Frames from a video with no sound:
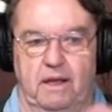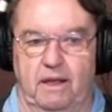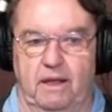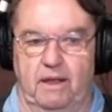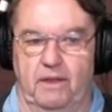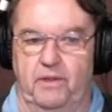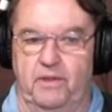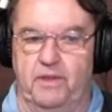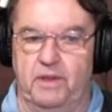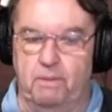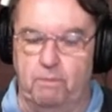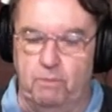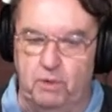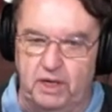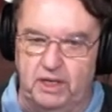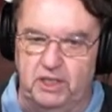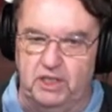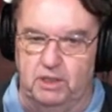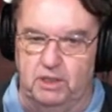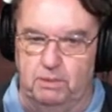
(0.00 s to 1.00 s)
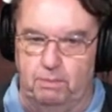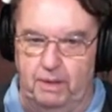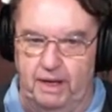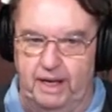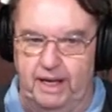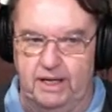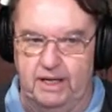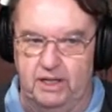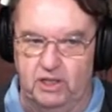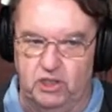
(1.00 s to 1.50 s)
the British
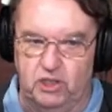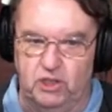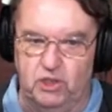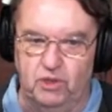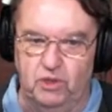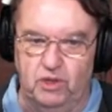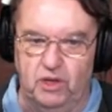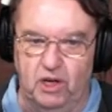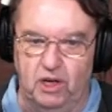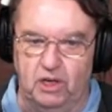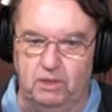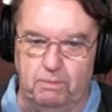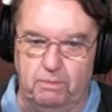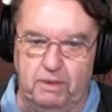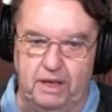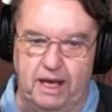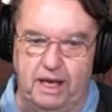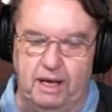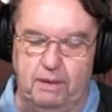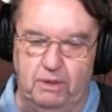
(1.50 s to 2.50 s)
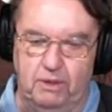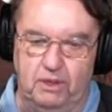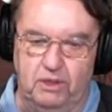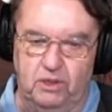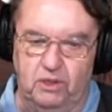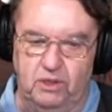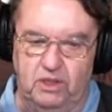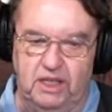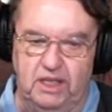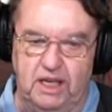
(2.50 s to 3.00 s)
player should not be able
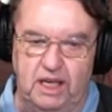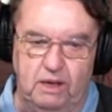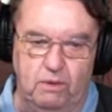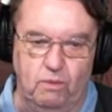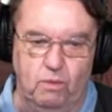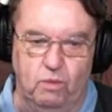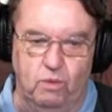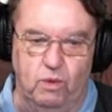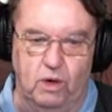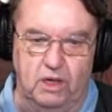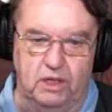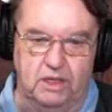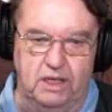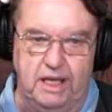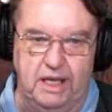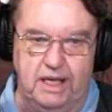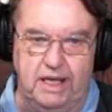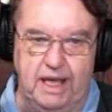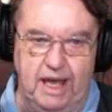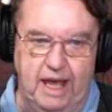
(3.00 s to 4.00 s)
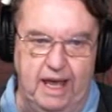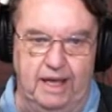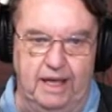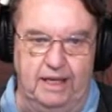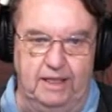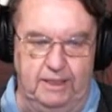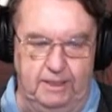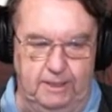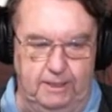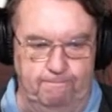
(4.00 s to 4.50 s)
to see what he
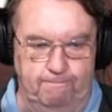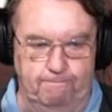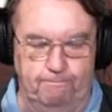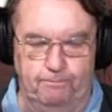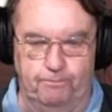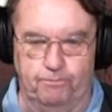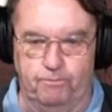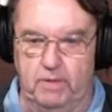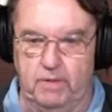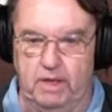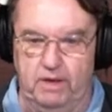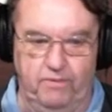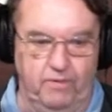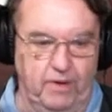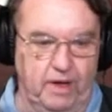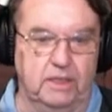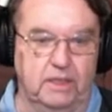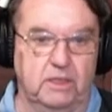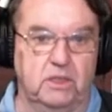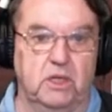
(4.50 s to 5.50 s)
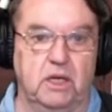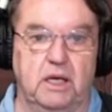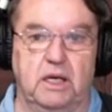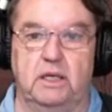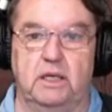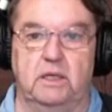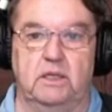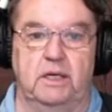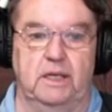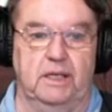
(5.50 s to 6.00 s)
has. If I
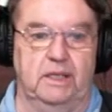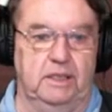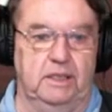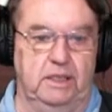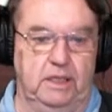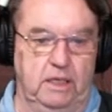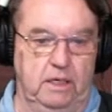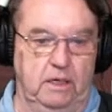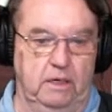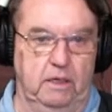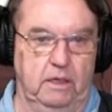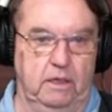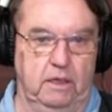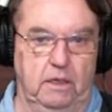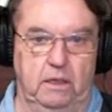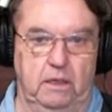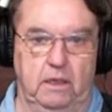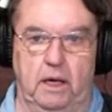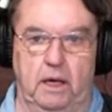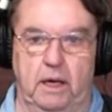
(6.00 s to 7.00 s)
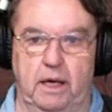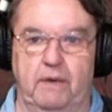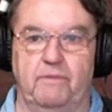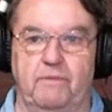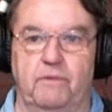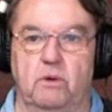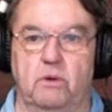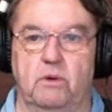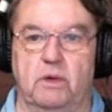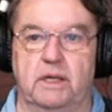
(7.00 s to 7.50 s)
change, let's see, I have
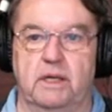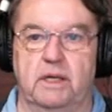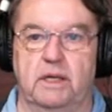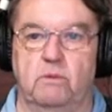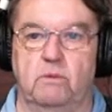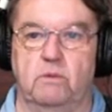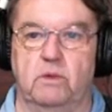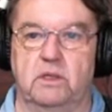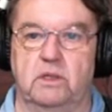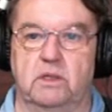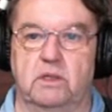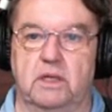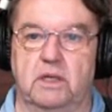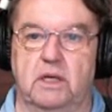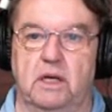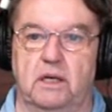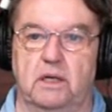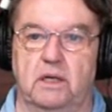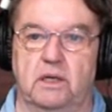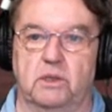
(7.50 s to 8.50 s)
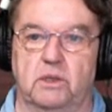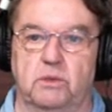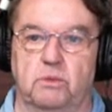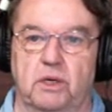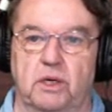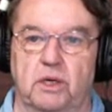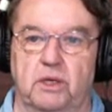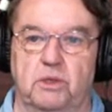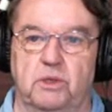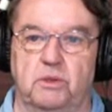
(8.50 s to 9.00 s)
no idea what colors we
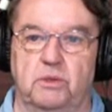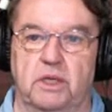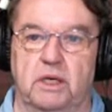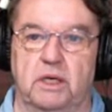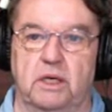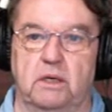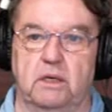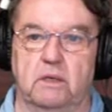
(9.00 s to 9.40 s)
are using.